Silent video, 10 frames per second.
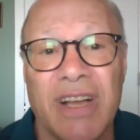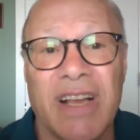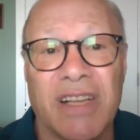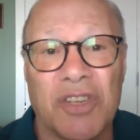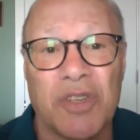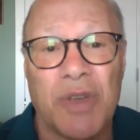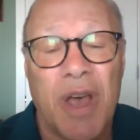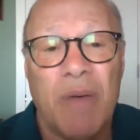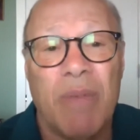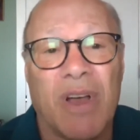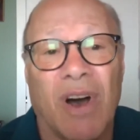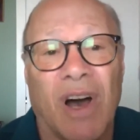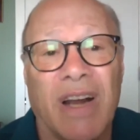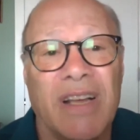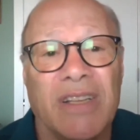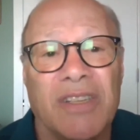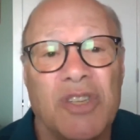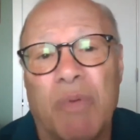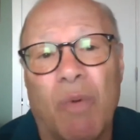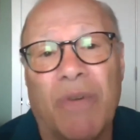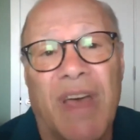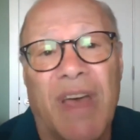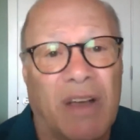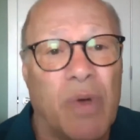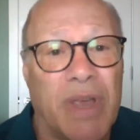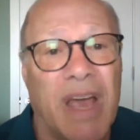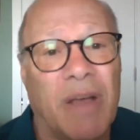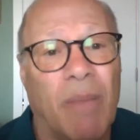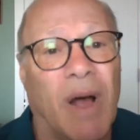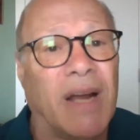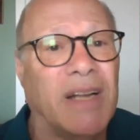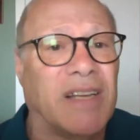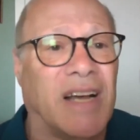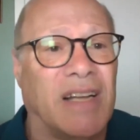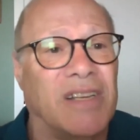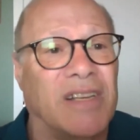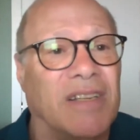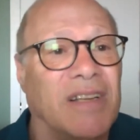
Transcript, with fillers: He gets us big audiences, but what the heck, we can't monetize it.